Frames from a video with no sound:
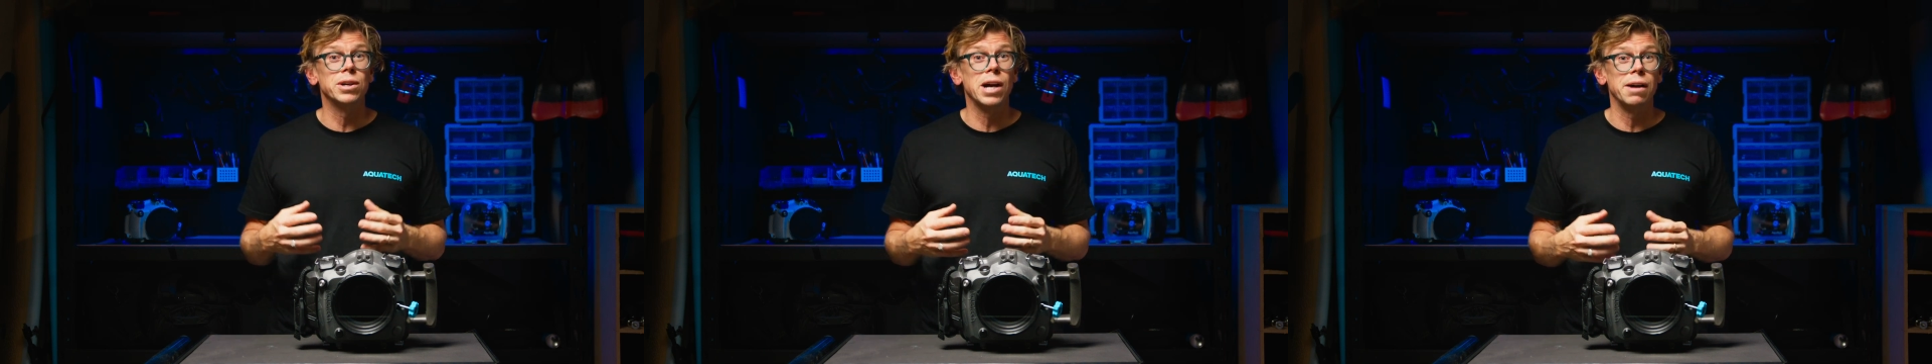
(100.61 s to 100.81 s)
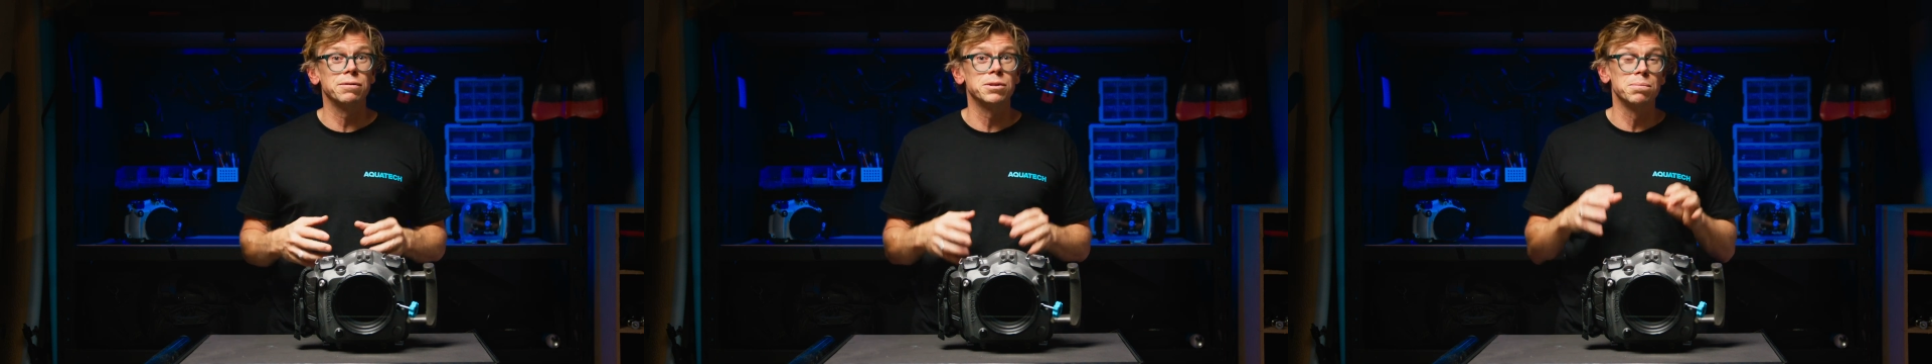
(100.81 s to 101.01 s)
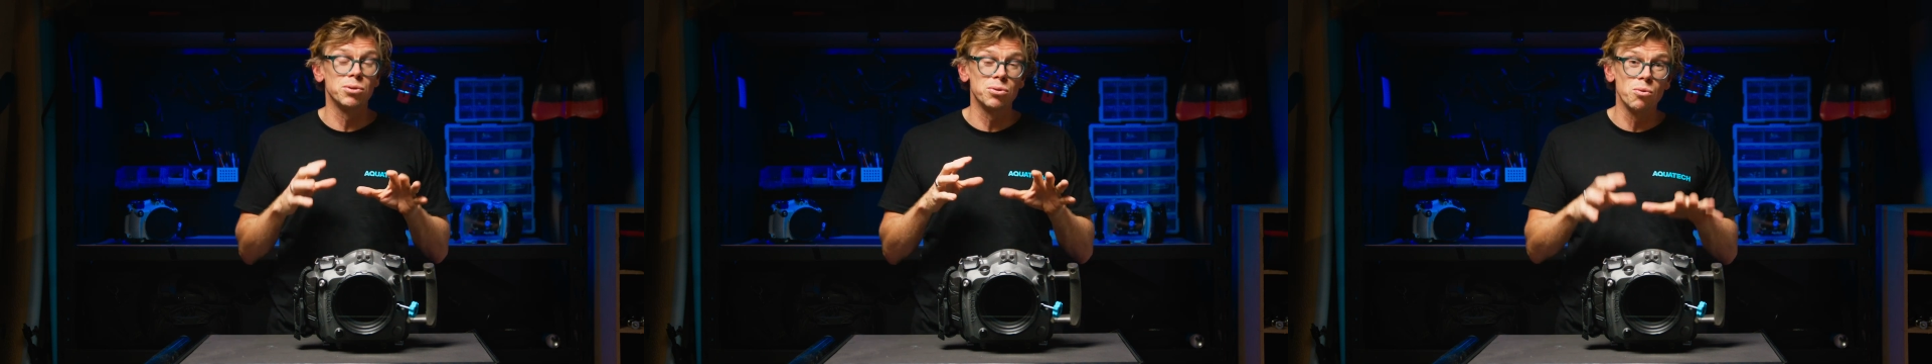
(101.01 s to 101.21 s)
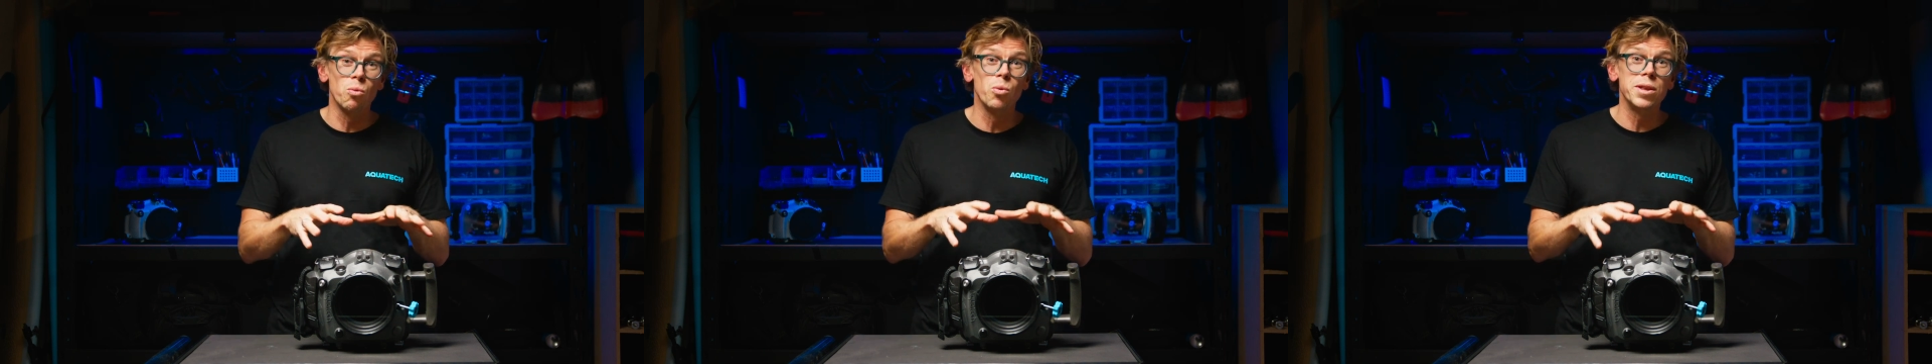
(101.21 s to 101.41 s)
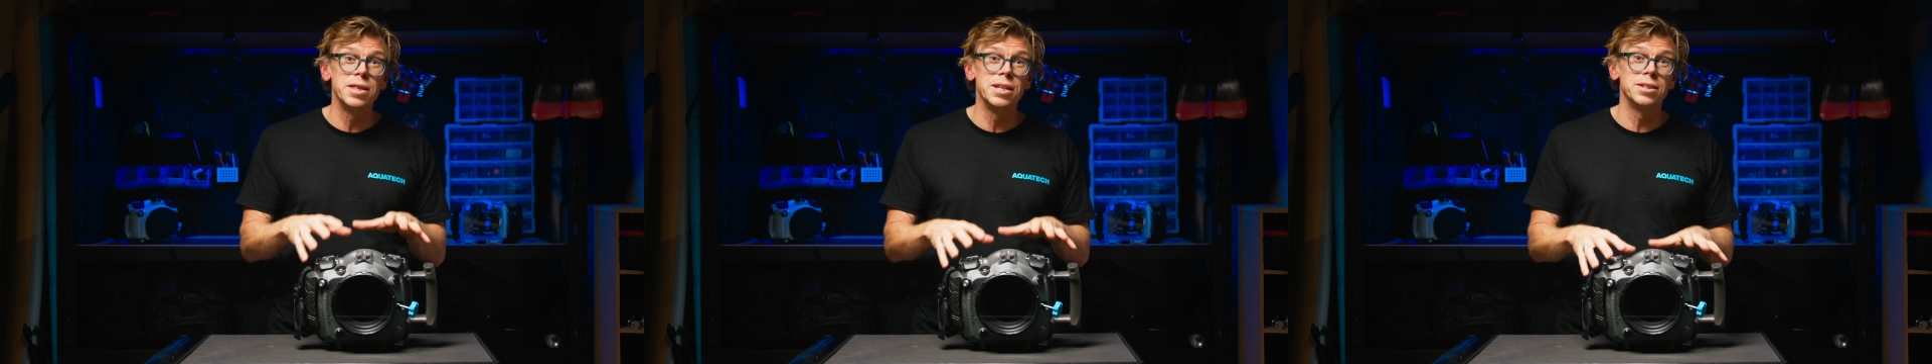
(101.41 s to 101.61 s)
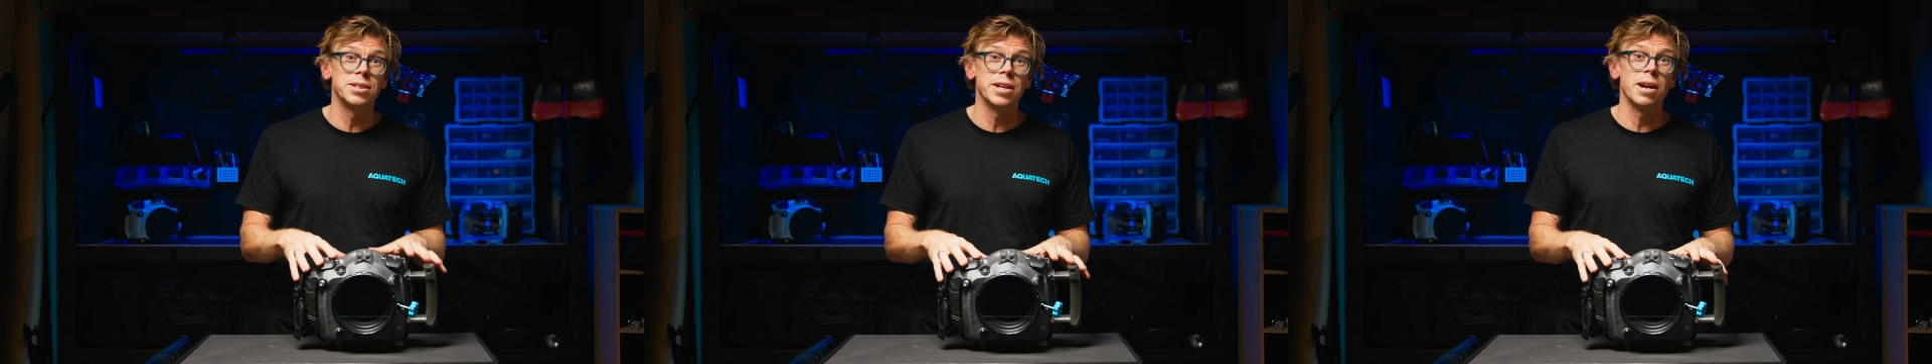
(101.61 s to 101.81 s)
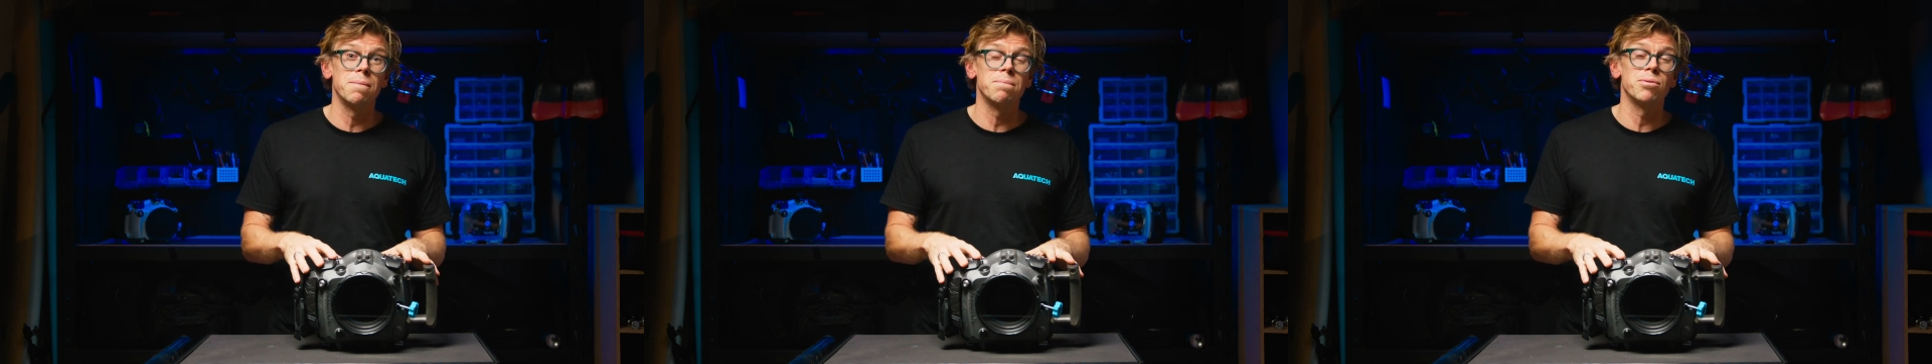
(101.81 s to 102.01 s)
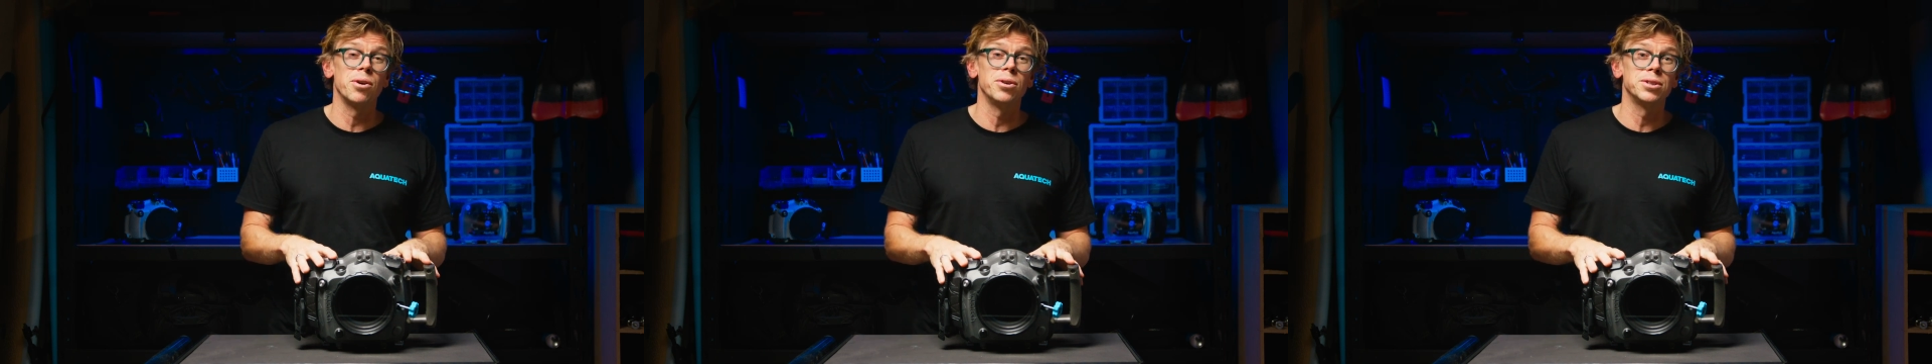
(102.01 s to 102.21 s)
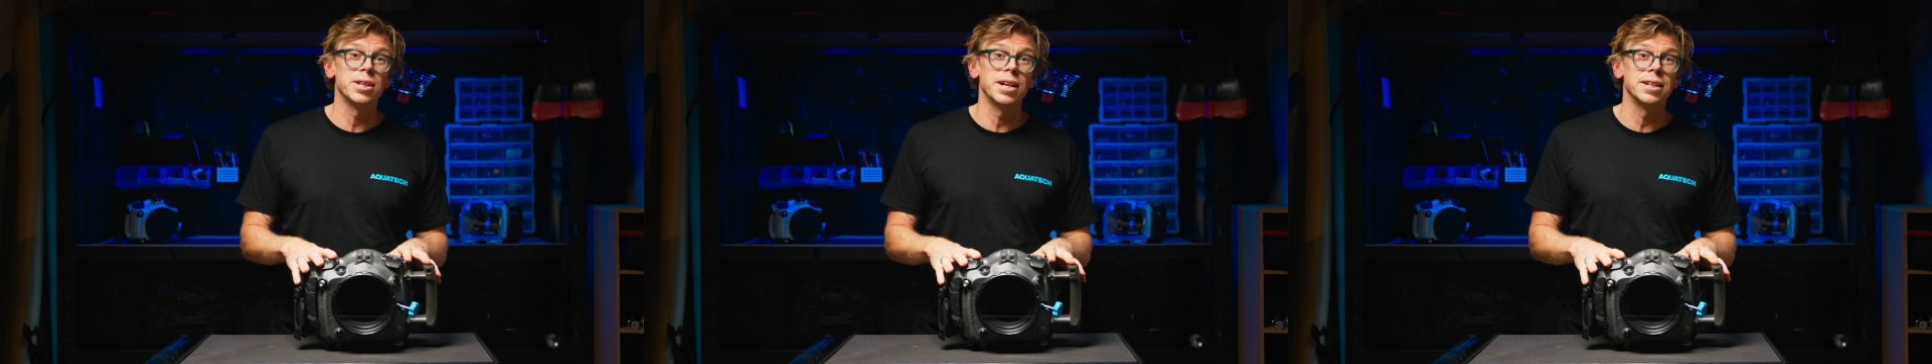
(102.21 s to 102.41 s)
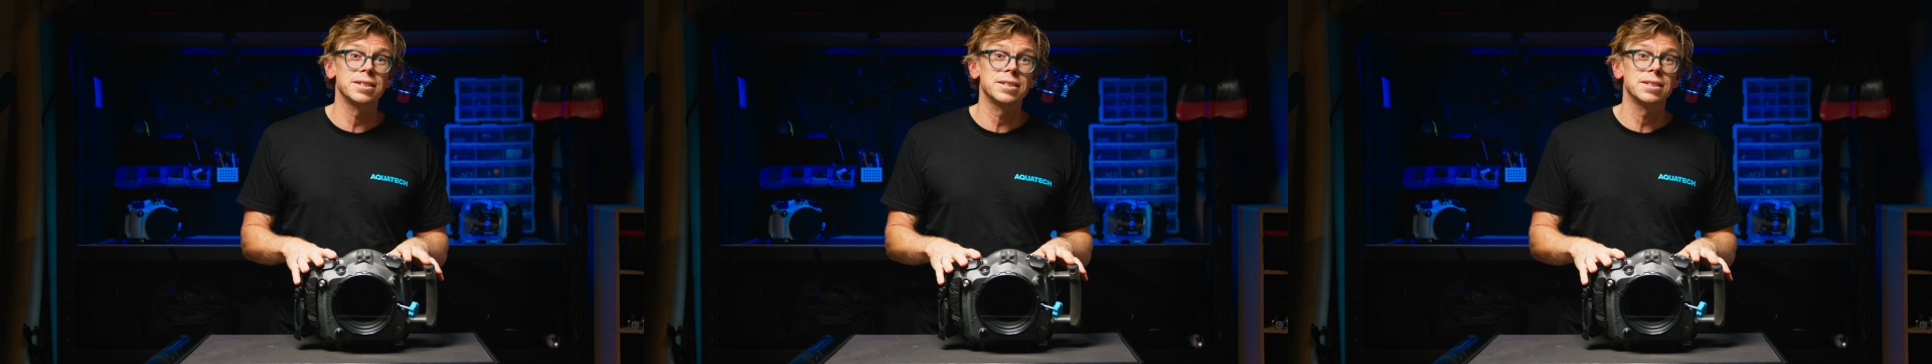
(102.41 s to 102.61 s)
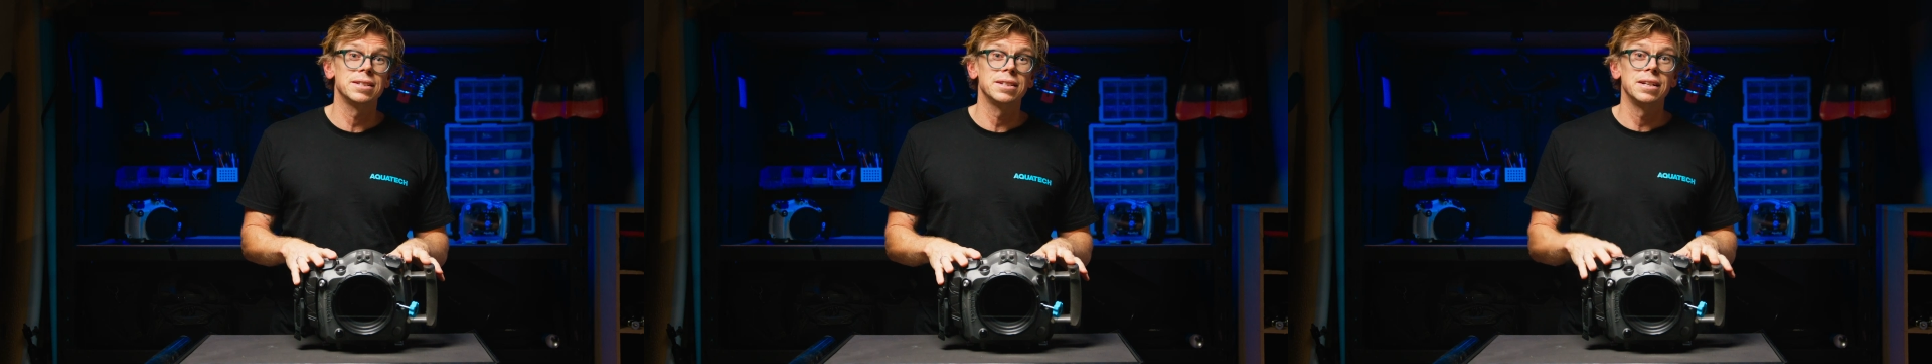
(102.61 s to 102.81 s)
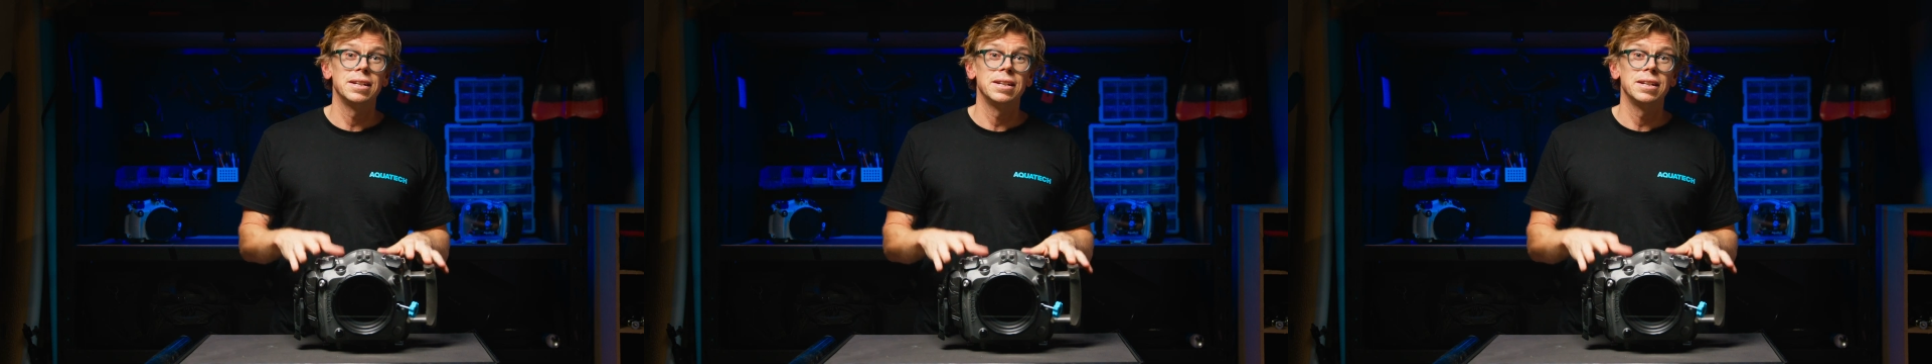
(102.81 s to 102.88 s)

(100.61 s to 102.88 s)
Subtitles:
comfortable with this setup process.